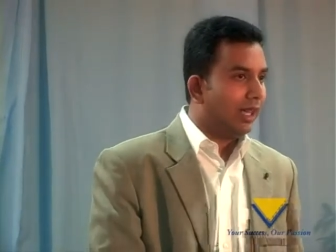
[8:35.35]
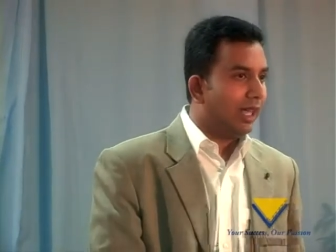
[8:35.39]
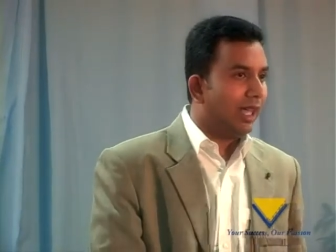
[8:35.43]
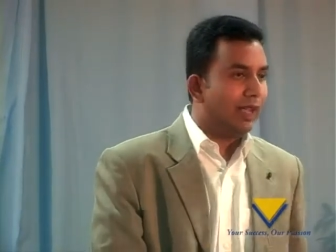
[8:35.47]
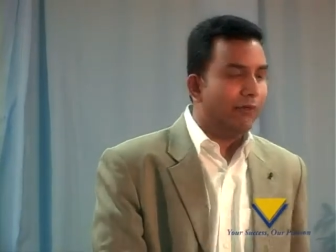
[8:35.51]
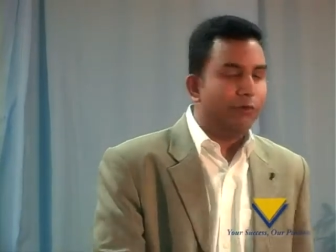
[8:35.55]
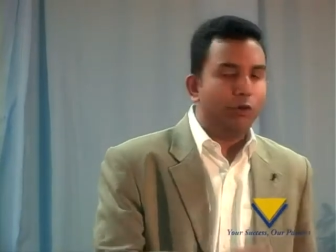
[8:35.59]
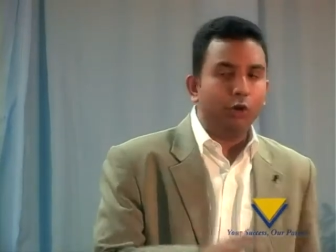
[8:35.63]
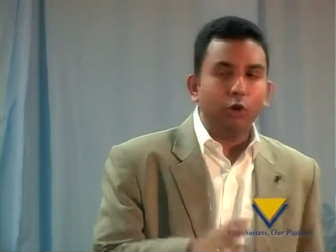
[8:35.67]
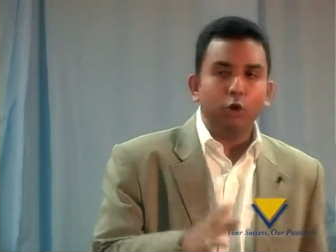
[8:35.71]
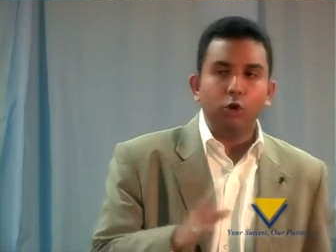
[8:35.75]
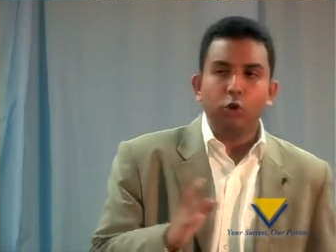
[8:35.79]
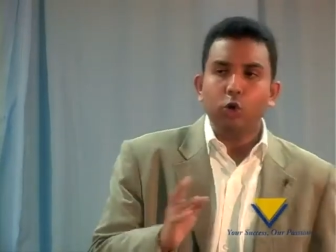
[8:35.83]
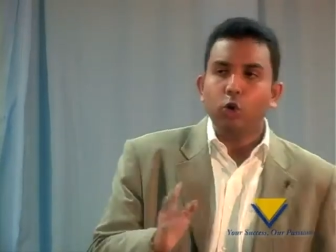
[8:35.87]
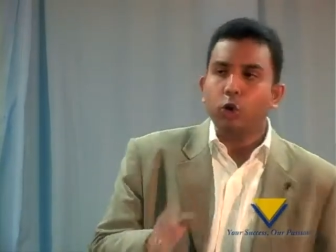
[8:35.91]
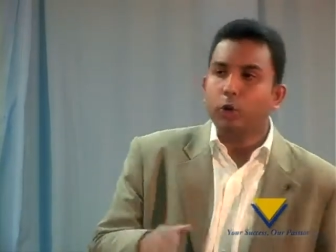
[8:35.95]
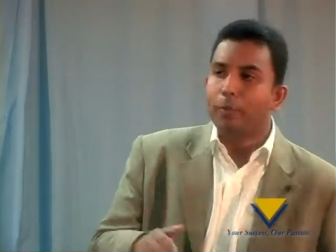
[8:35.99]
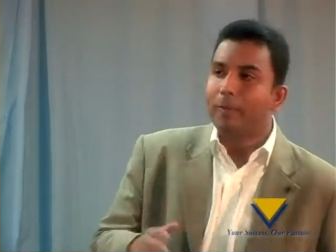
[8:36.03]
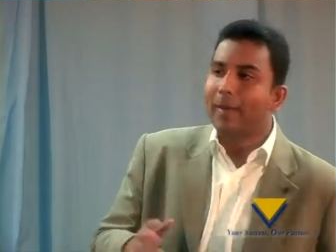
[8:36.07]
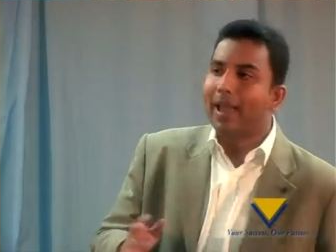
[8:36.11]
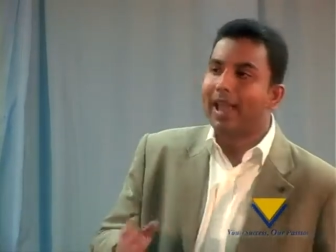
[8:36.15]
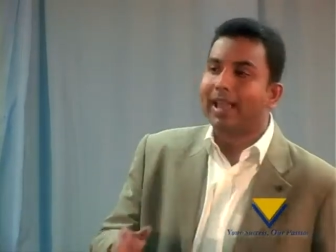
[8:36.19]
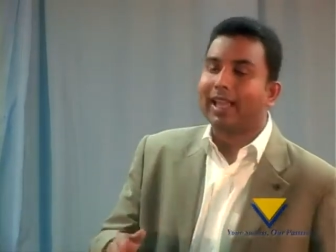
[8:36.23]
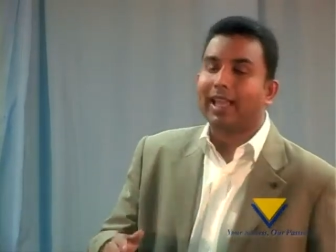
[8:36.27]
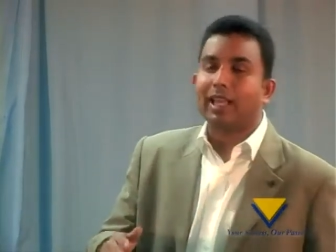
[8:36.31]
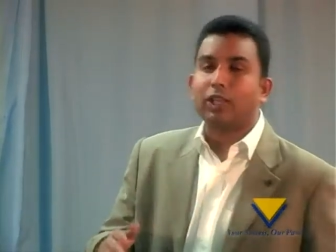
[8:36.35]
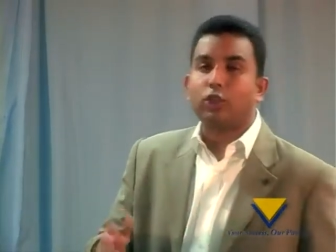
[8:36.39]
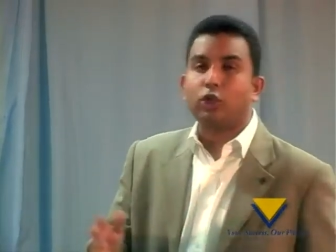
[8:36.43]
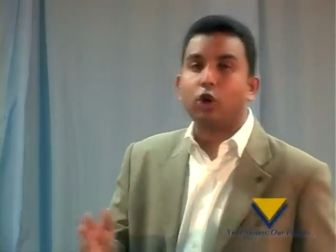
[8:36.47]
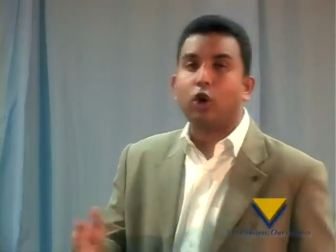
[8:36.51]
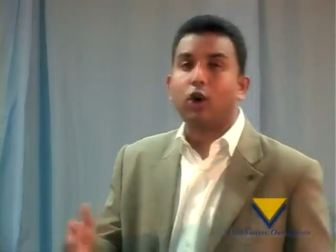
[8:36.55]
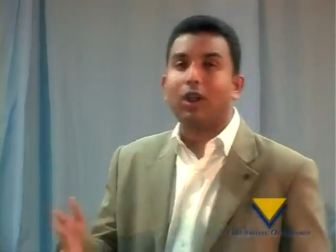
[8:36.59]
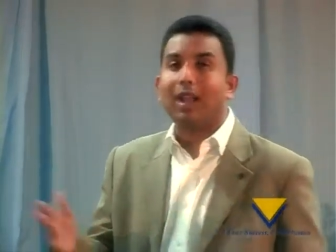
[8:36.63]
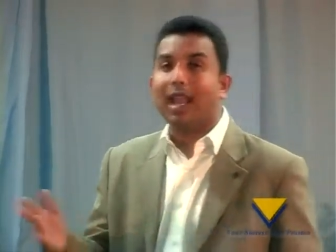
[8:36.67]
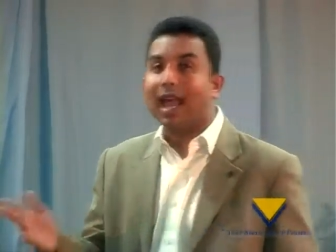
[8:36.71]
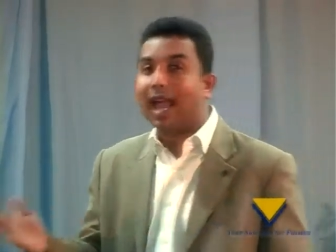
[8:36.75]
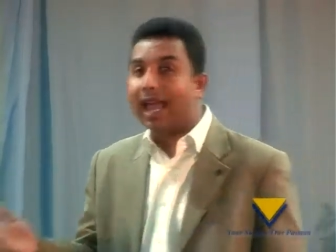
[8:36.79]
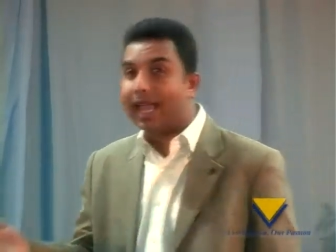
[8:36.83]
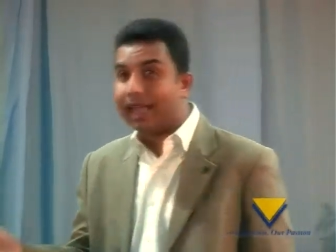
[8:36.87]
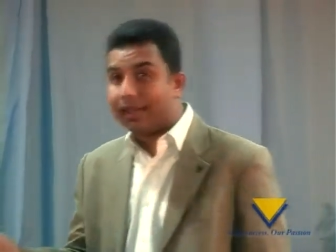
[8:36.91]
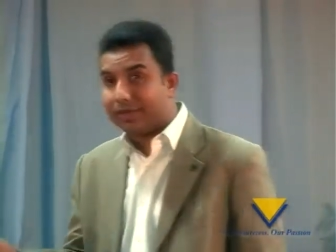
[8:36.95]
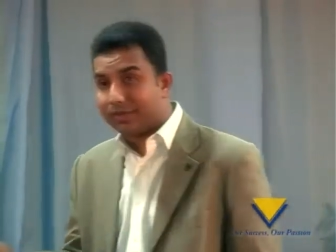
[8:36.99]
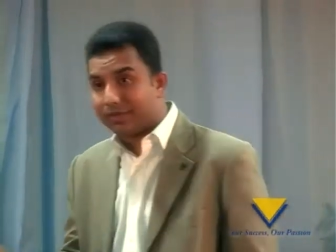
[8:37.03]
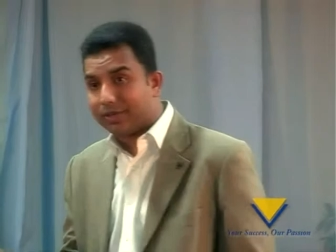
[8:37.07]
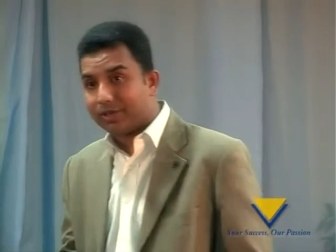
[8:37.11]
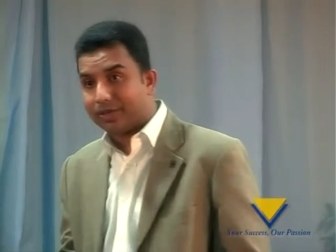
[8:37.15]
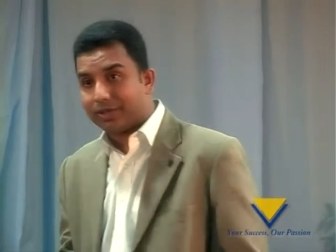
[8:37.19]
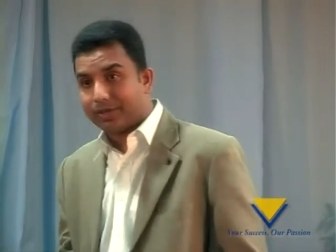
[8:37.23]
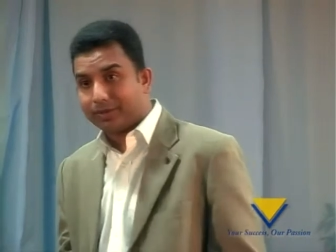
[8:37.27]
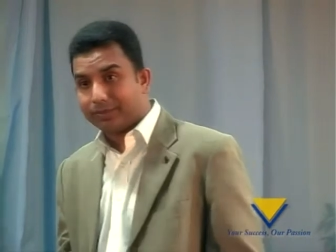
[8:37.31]
If you look back at your
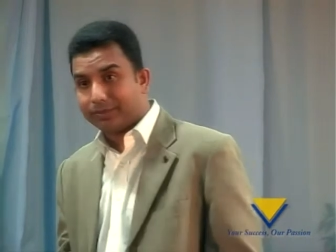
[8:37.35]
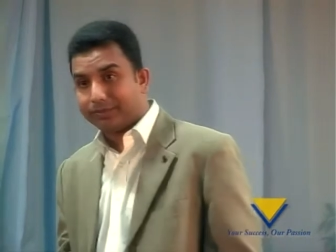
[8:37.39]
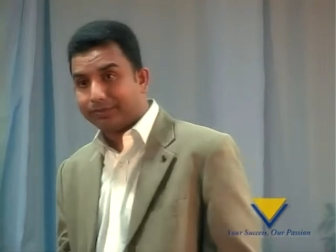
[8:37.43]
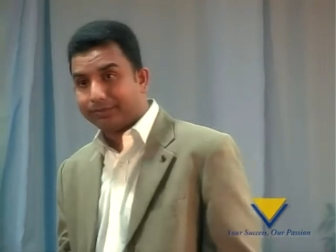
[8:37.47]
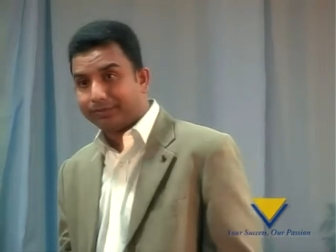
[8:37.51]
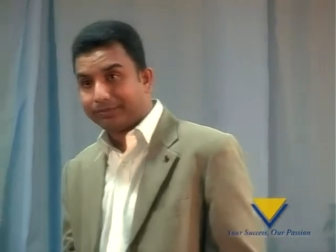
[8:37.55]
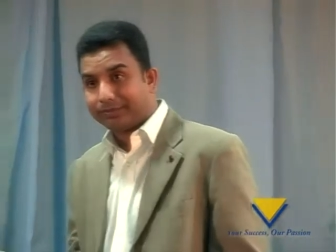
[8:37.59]
lives,